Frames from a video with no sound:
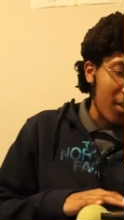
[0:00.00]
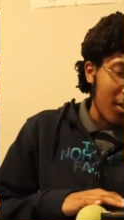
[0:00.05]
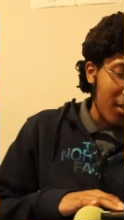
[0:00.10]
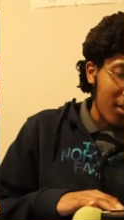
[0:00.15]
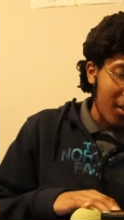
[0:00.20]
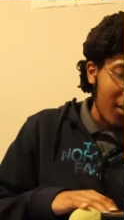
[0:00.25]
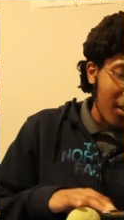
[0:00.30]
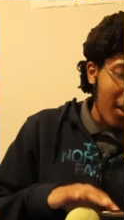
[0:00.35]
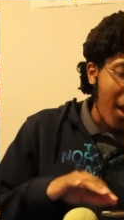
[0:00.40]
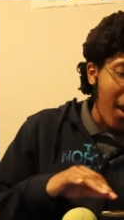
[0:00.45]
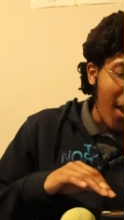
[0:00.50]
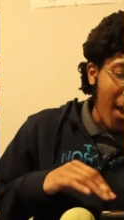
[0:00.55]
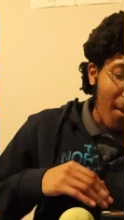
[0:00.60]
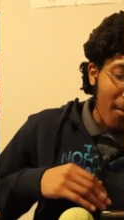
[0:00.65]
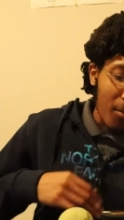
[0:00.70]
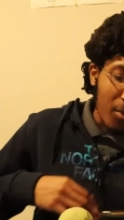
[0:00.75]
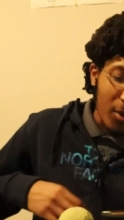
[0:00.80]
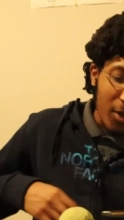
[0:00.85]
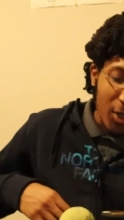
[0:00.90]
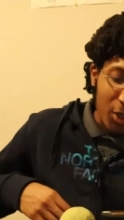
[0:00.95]
and I,
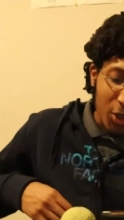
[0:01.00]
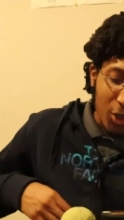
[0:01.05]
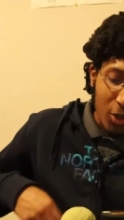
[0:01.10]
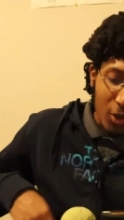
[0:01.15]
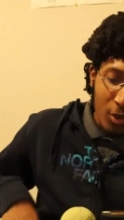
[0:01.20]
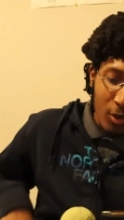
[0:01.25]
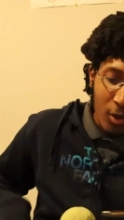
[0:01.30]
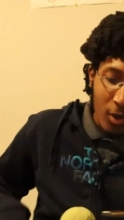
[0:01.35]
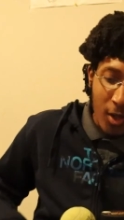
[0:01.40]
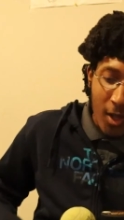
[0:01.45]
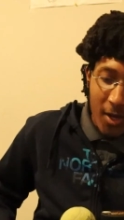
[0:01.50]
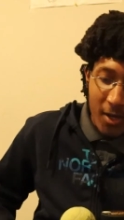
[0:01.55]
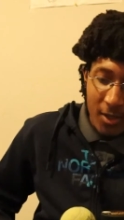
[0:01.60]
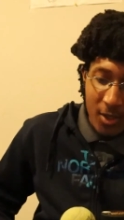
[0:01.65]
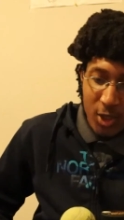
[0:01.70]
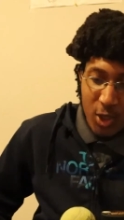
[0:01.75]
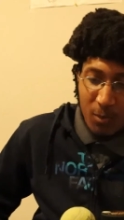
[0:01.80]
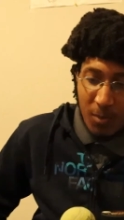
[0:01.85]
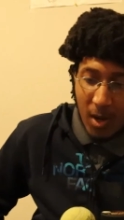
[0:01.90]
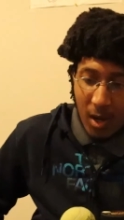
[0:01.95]
I'm pretty sure a lot
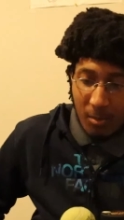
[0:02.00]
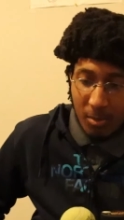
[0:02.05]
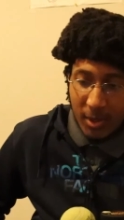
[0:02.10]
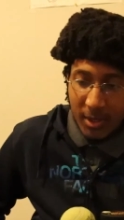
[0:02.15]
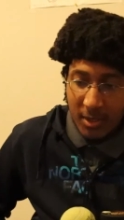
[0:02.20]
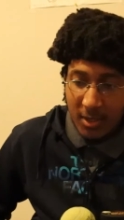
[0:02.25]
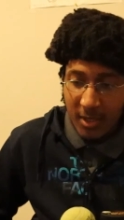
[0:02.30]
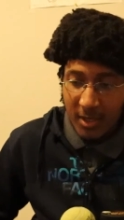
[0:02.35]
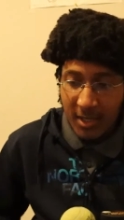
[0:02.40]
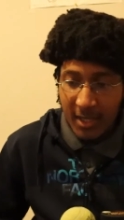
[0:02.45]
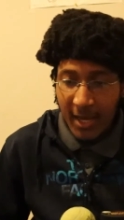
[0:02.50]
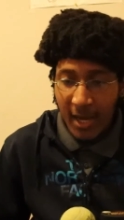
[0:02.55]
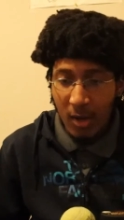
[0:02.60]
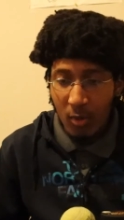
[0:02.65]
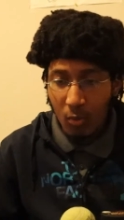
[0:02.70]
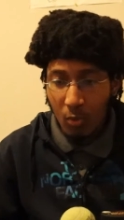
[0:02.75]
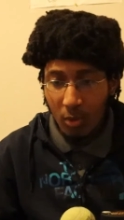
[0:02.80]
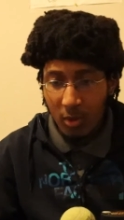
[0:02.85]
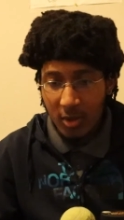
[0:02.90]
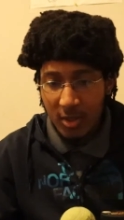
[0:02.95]
of this probably did
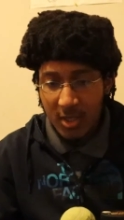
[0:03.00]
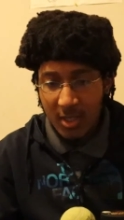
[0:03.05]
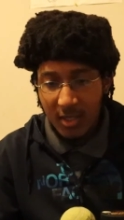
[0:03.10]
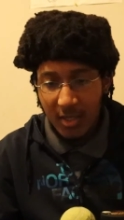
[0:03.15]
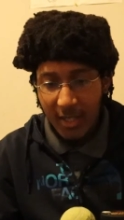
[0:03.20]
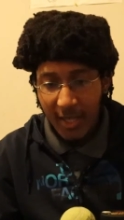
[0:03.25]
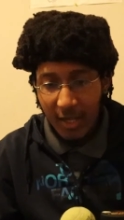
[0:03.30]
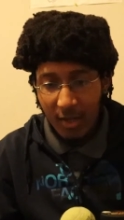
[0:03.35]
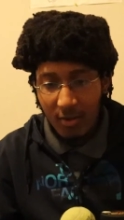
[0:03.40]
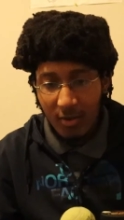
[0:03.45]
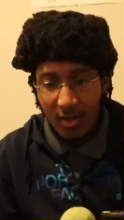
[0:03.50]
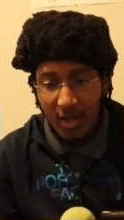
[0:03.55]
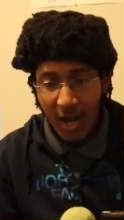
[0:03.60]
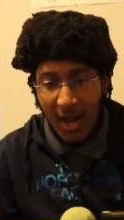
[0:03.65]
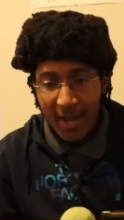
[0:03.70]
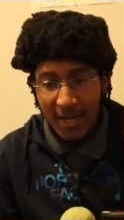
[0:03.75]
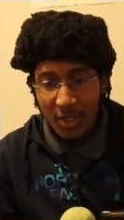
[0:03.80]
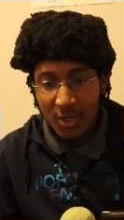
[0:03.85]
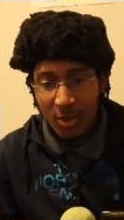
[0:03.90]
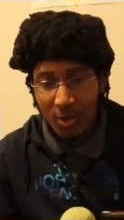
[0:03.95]
get worse later in
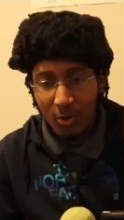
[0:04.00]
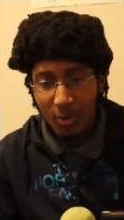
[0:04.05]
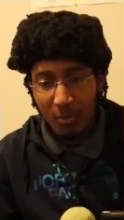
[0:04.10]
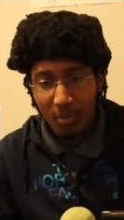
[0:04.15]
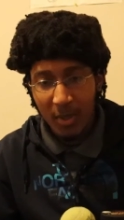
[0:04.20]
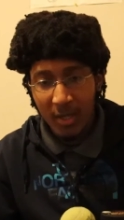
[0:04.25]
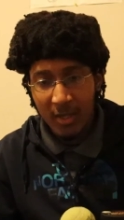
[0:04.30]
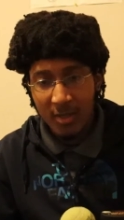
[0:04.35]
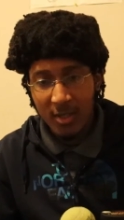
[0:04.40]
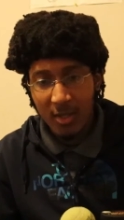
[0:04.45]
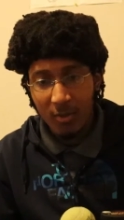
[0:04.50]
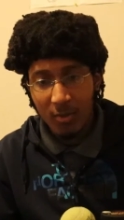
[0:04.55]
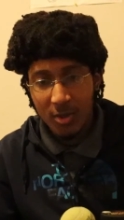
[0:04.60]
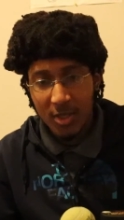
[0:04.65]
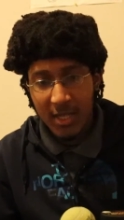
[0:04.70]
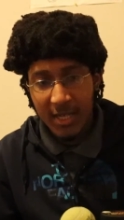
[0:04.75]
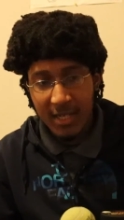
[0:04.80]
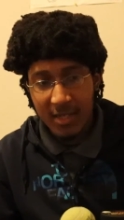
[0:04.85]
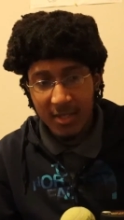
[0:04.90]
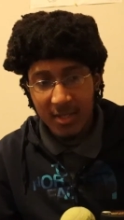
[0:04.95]
high school because I
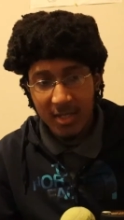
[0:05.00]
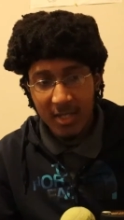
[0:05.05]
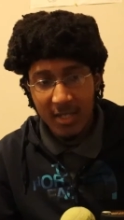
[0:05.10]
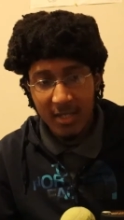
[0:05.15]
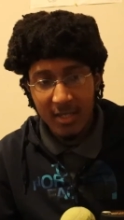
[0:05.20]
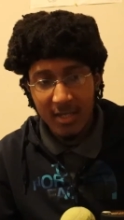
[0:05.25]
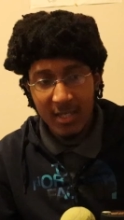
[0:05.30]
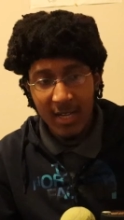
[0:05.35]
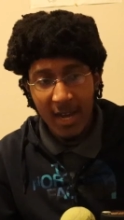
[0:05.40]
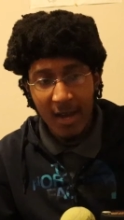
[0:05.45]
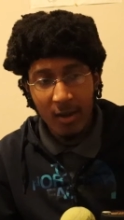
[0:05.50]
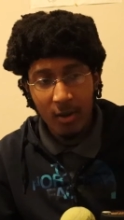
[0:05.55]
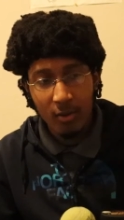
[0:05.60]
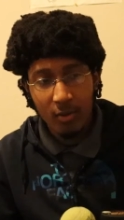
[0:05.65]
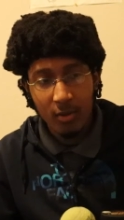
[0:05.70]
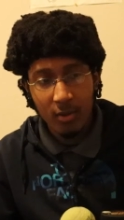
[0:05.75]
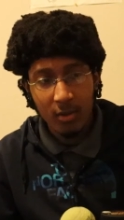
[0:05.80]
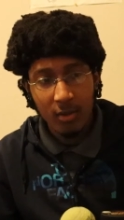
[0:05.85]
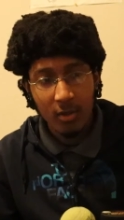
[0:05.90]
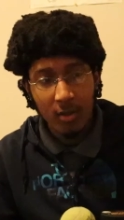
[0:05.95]
was like sitting
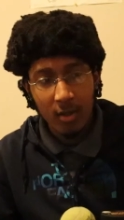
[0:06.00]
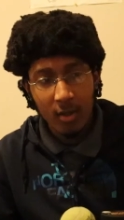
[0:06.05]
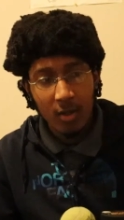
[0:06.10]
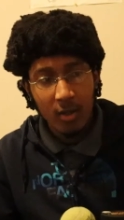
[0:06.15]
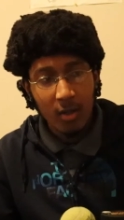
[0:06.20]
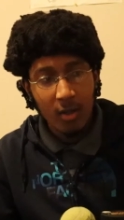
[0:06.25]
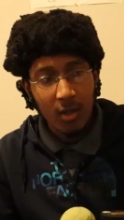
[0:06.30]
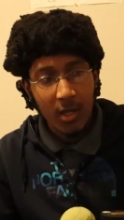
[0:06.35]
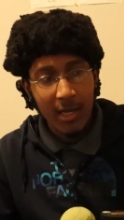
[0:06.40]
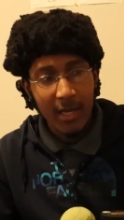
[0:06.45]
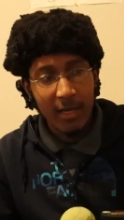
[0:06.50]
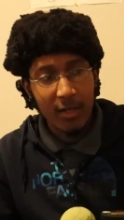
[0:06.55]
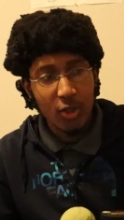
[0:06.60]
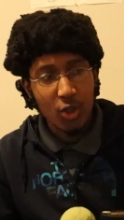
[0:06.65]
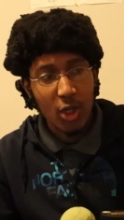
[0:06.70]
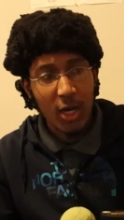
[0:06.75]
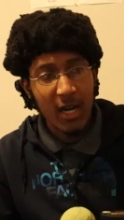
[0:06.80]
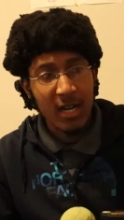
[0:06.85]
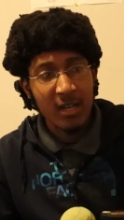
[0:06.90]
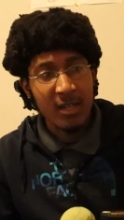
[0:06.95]
down
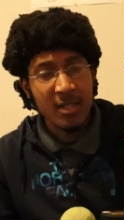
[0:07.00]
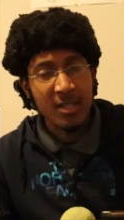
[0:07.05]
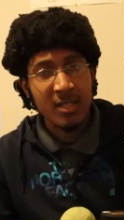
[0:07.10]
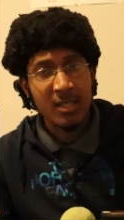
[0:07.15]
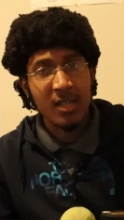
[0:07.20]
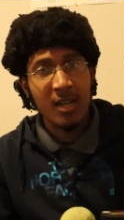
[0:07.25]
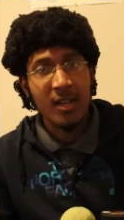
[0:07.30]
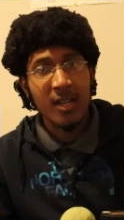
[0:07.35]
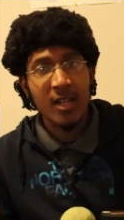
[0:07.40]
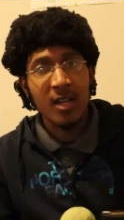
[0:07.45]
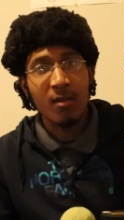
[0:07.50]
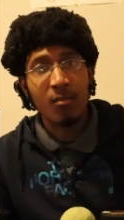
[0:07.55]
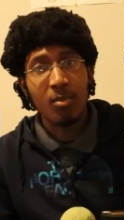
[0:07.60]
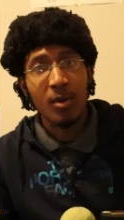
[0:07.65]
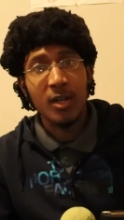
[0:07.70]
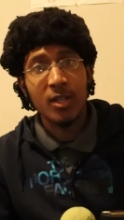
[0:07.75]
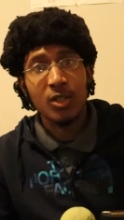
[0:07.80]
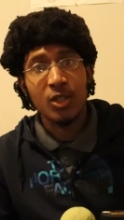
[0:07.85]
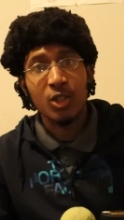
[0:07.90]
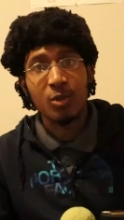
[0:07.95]
and trying to study a
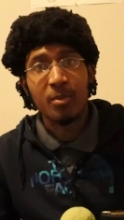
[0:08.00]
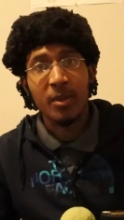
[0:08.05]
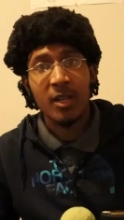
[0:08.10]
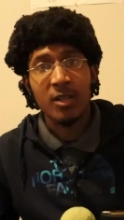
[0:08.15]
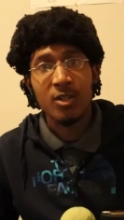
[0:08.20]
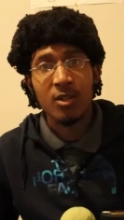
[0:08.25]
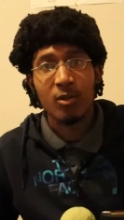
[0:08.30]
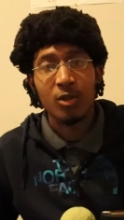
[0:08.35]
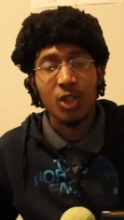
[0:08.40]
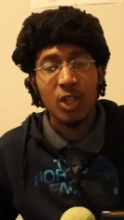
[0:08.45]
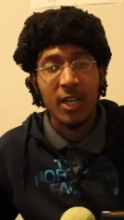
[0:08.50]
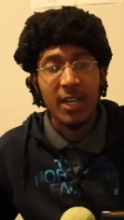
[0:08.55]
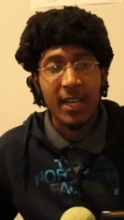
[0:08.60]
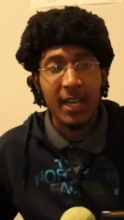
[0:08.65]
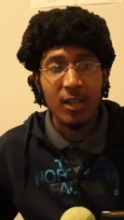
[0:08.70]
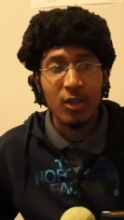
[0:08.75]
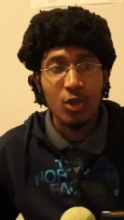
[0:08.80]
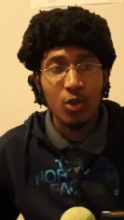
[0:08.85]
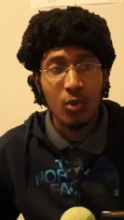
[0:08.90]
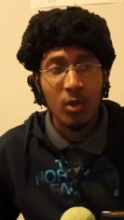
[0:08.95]
bunch because I was trying
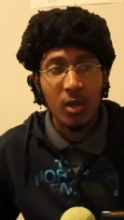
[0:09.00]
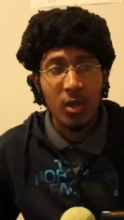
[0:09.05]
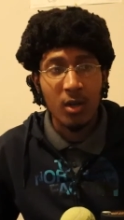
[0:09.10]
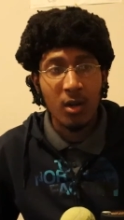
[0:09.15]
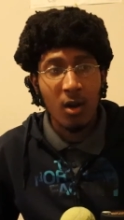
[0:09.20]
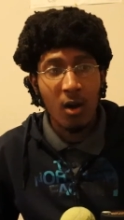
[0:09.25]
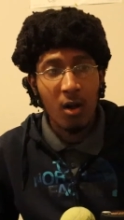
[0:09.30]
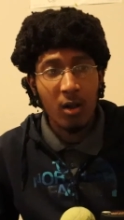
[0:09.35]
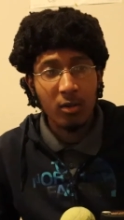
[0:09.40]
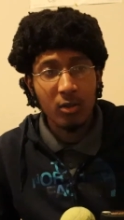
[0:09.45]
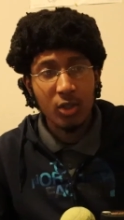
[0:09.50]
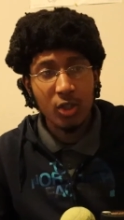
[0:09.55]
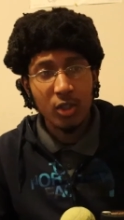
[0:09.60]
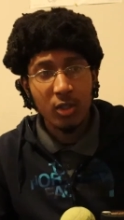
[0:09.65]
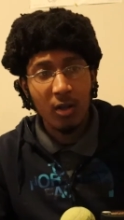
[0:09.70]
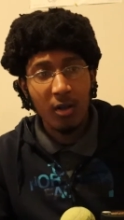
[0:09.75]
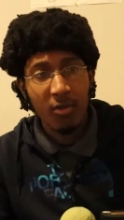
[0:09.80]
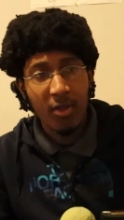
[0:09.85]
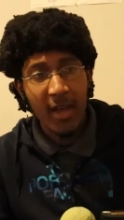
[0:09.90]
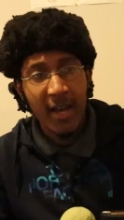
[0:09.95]
to get into a good college
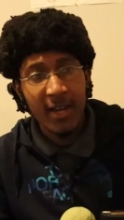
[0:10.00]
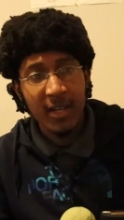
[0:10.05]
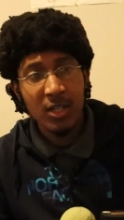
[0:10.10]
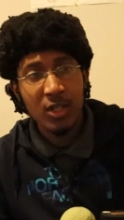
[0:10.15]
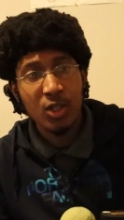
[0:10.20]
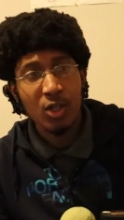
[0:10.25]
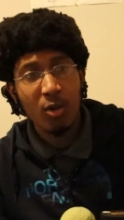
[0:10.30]
and all that.